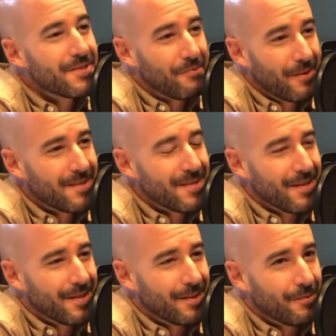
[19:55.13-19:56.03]
What's
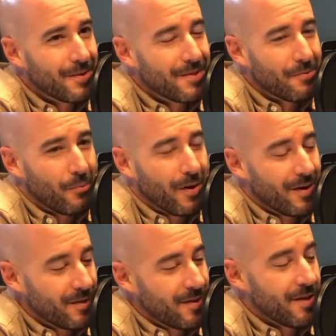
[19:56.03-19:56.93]
the
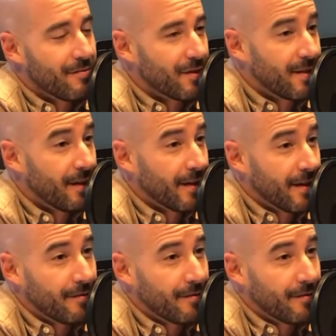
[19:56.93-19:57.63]
weirdest thing you ever tailgated